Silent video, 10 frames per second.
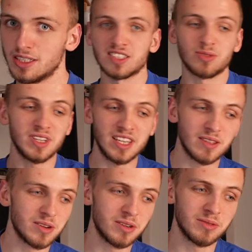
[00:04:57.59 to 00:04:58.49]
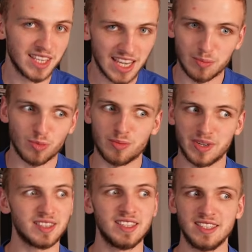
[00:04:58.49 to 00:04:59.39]
So either get more
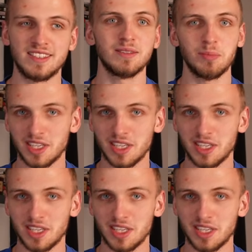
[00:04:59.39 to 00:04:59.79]
magnesium